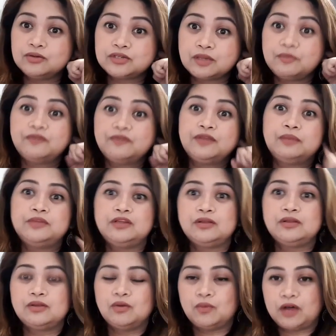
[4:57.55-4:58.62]
Some of them didn't
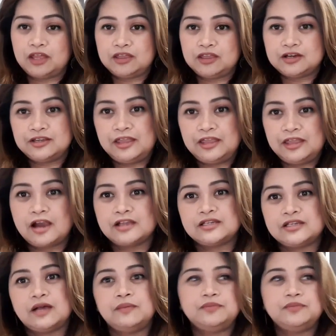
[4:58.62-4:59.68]
know why they're there. Some